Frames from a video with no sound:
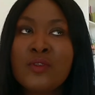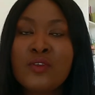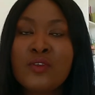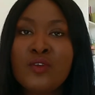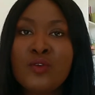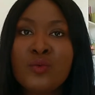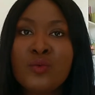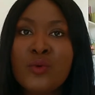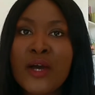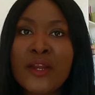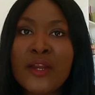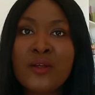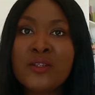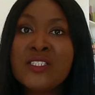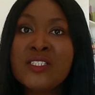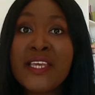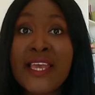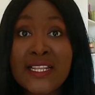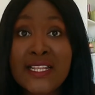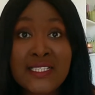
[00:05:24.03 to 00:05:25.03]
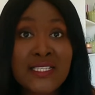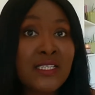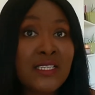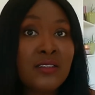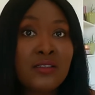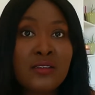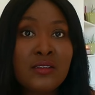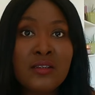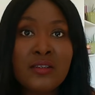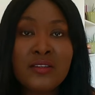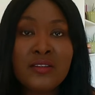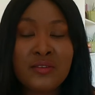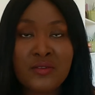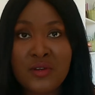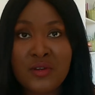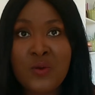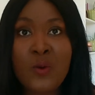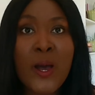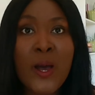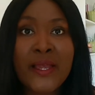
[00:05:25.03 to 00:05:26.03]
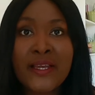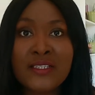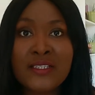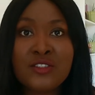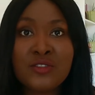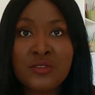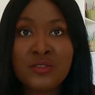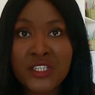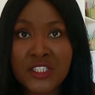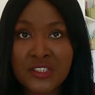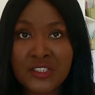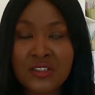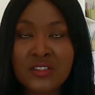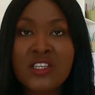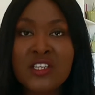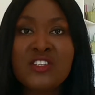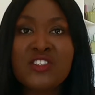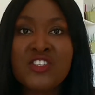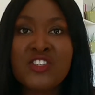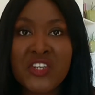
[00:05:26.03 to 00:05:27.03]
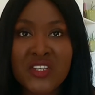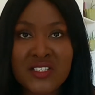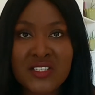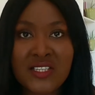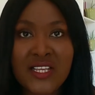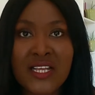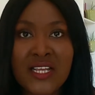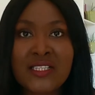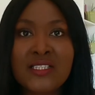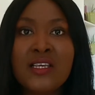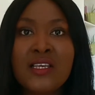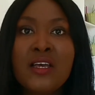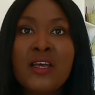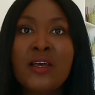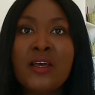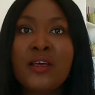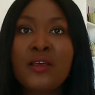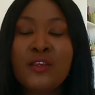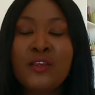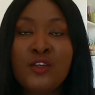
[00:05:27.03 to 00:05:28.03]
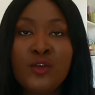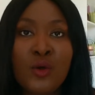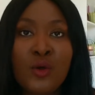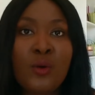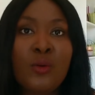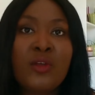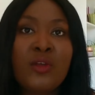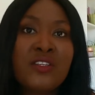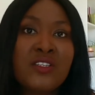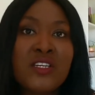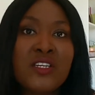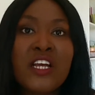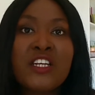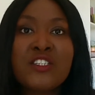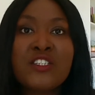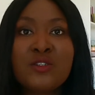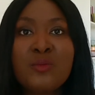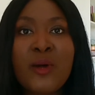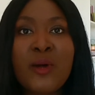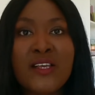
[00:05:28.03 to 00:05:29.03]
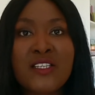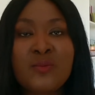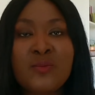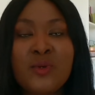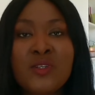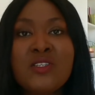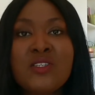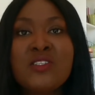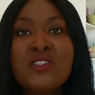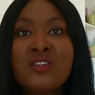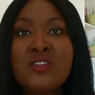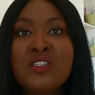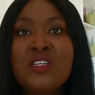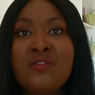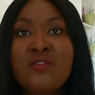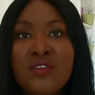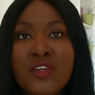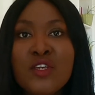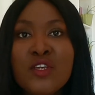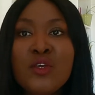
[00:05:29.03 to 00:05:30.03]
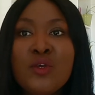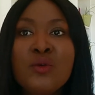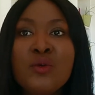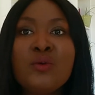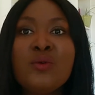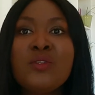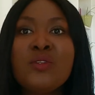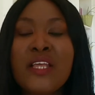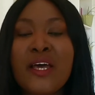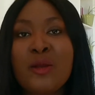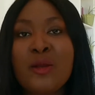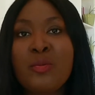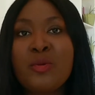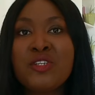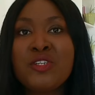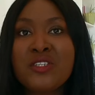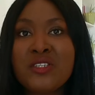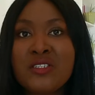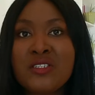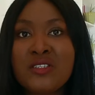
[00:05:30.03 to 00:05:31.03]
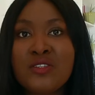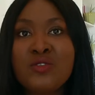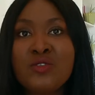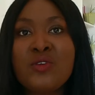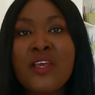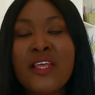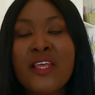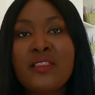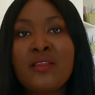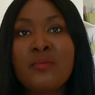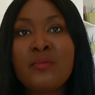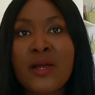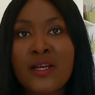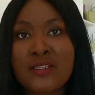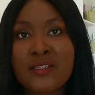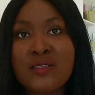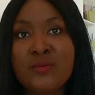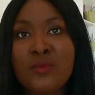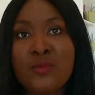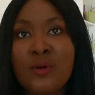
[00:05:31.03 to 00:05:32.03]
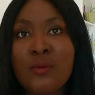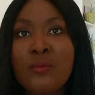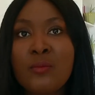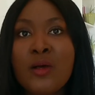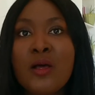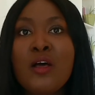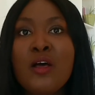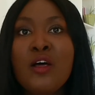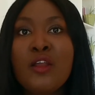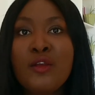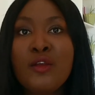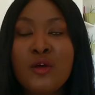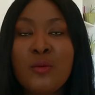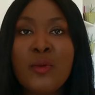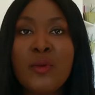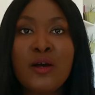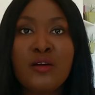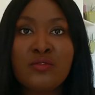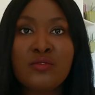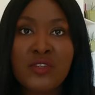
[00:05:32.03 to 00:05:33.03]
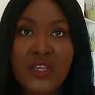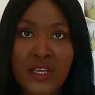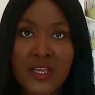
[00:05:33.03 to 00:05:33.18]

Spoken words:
you are not getting the required duration. It's just that your international passport is not giving you that opportunity to get the maximum number of